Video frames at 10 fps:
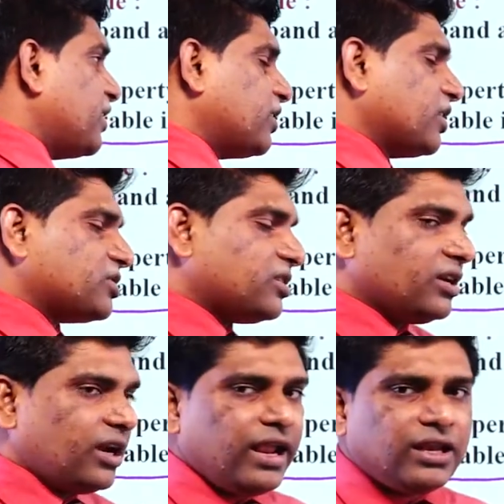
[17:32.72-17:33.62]
interest,
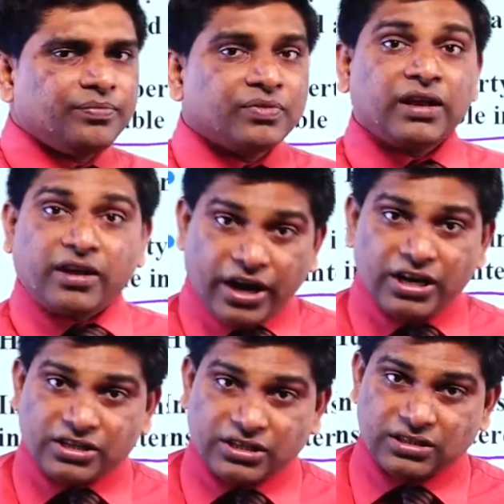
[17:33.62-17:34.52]
right?
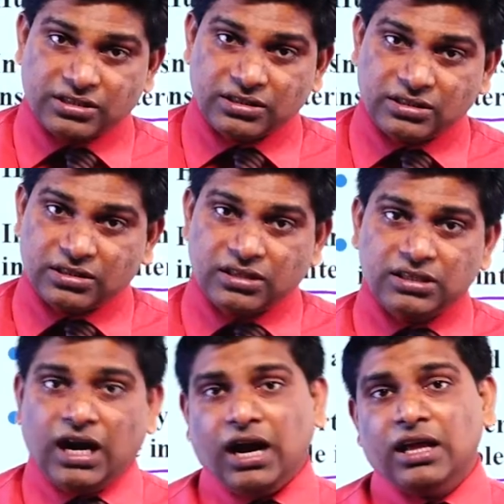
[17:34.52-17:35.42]
Creditor.
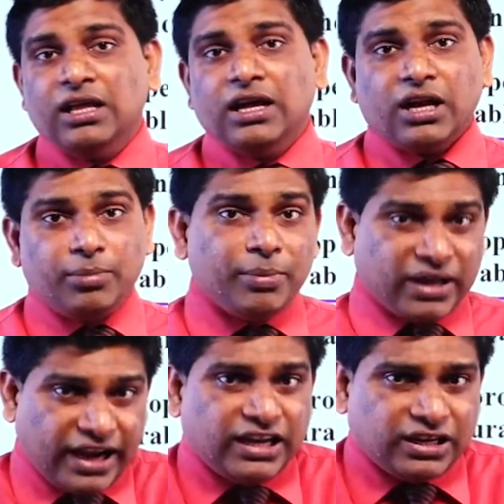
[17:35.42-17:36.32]
Yeah. Remember
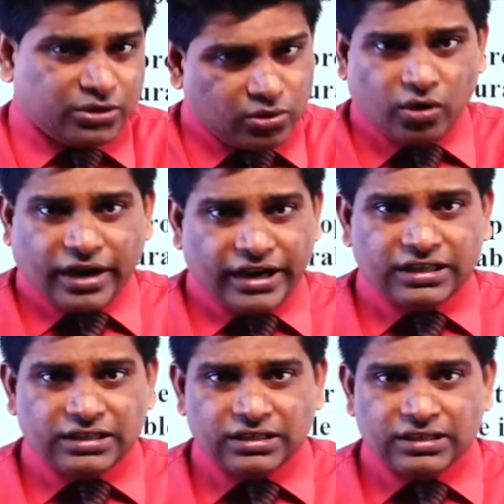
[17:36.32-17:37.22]
creditor, you know
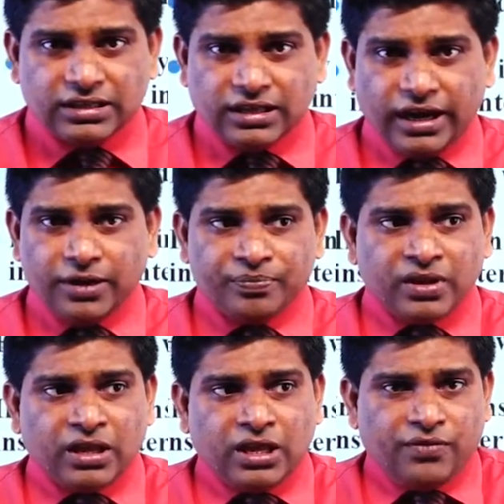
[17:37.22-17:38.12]
creditor, right?
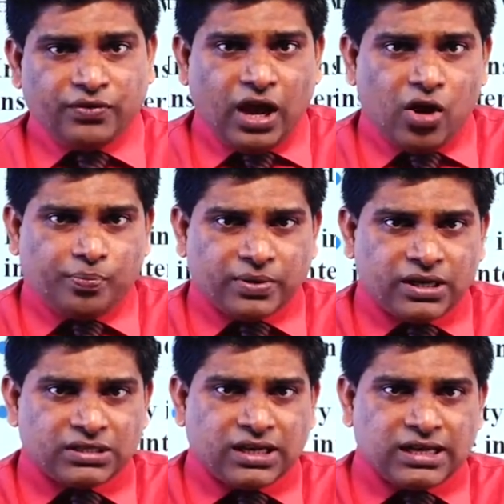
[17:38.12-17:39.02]
If you have
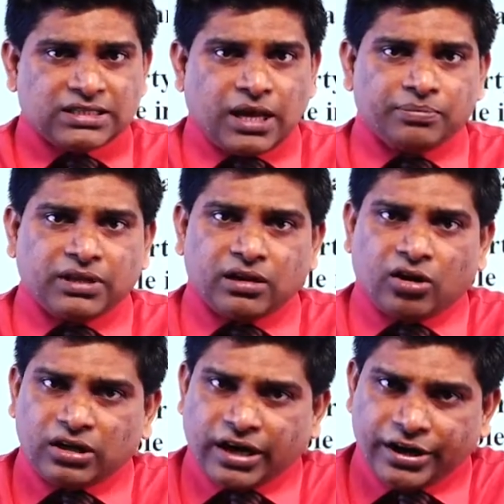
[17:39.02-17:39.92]
purchased something
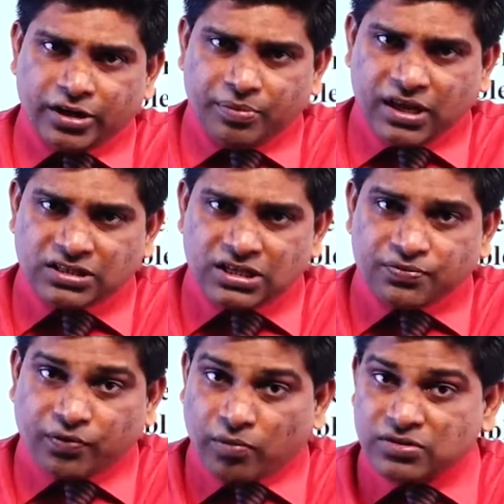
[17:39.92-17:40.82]
on credit basis
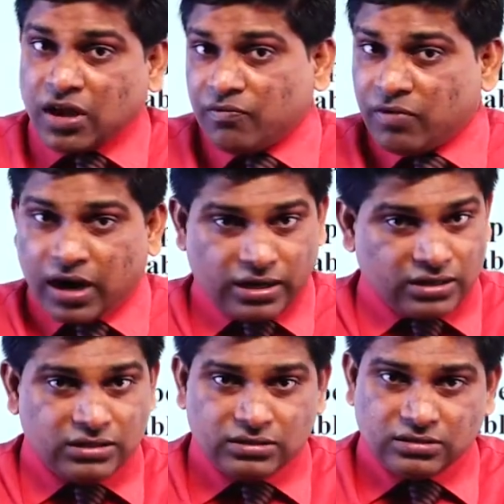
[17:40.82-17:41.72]
from
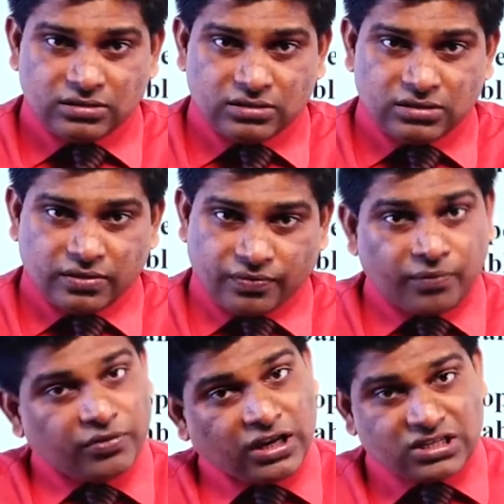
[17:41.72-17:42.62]
someone,
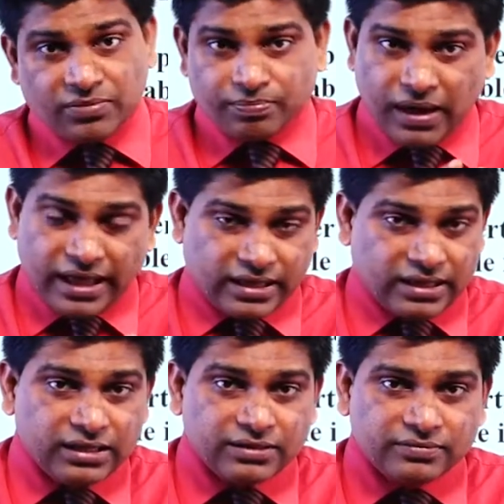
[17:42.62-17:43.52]
from your supplier,